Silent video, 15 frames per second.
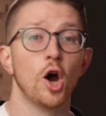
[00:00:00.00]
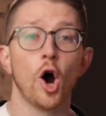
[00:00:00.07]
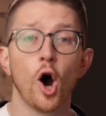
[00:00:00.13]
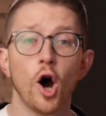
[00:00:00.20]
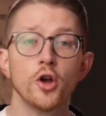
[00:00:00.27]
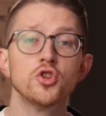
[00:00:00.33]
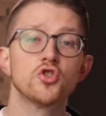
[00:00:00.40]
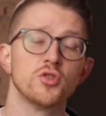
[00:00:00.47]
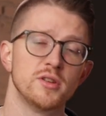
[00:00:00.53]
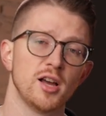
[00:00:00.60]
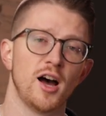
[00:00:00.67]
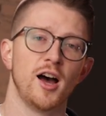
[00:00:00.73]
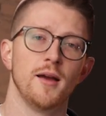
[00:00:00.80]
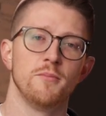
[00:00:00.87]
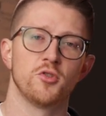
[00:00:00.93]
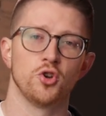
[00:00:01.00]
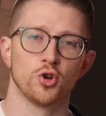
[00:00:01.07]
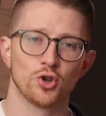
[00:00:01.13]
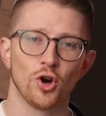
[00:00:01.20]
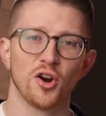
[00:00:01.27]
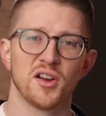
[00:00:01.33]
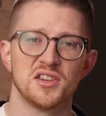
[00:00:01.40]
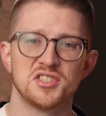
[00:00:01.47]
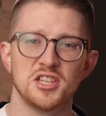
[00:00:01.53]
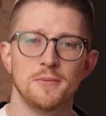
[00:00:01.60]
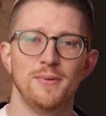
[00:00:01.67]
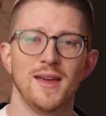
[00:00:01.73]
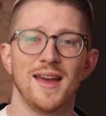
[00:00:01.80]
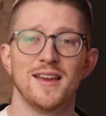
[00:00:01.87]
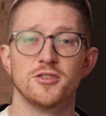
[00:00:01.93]
100 times your target
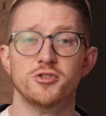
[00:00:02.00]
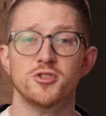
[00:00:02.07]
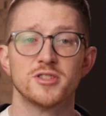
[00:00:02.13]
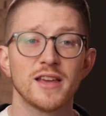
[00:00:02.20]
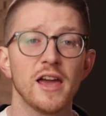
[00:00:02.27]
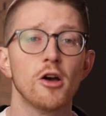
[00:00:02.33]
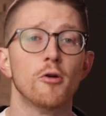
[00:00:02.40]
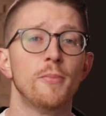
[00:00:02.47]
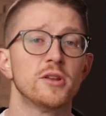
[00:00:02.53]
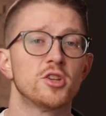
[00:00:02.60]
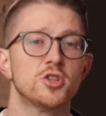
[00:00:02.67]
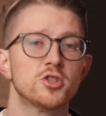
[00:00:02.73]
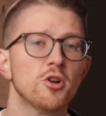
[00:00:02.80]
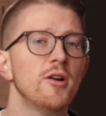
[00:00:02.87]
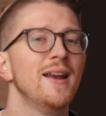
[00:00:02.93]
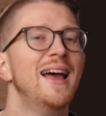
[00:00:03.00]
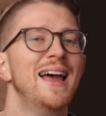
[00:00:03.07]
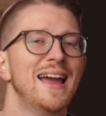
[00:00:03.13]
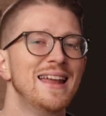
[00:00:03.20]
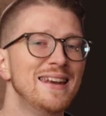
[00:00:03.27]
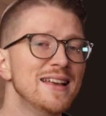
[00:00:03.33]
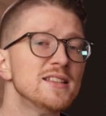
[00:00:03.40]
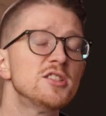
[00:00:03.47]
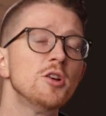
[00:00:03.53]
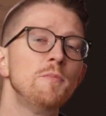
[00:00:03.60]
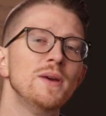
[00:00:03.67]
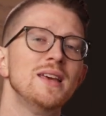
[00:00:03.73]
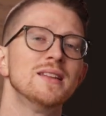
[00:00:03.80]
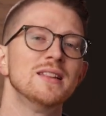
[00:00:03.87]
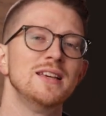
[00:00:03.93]
CPA as you scale, but to start, it needs to
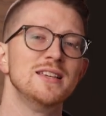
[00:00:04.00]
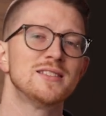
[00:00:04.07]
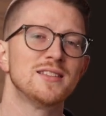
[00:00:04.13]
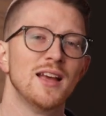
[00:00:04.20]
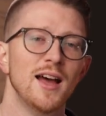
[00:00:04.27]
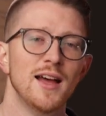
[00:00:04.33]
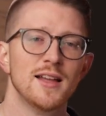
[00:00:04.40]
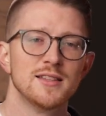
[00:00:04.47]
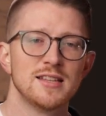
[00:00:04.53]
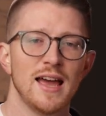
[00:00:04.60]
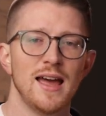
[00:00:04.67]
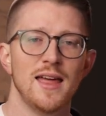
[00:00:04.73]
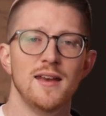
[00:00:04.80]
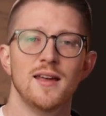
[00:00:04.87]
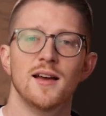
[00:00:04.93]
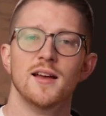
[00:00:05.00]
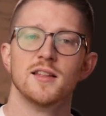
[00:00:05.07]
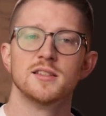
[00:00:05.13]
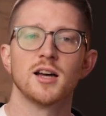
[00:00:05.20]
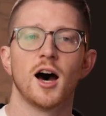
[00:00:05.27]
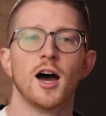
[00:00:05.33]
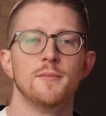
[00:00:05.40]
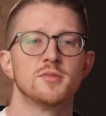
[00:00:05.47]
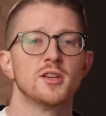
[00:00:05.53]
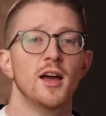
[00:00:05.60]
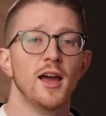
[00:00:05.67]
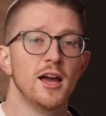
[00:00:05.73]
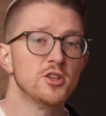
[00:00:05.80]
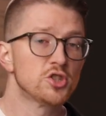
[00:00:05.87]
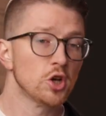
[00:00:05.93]
be at least 10 times.
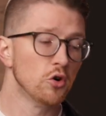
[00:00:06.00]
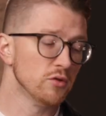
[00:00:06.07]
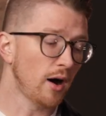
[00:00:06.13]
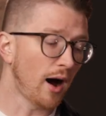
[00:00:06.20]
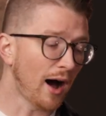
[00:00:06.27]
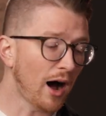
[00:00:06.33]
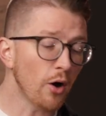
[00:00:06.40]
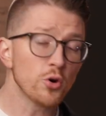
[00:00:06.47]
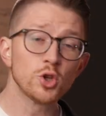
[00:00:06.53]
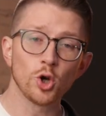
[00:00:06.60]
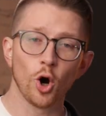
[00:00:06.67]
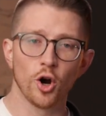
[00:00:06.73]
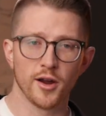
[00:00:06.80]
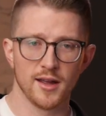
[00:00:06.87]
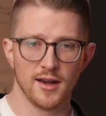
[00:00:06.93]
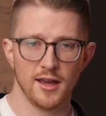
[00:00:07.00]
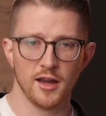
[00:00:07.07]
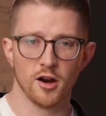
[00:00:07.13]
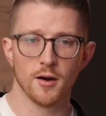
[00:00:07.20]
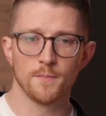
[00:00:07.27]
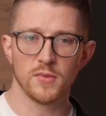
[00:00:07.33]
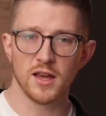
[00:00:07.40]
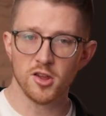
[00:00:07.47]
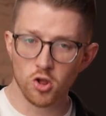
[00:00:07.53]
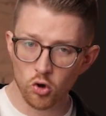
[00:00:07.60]
And so our target here is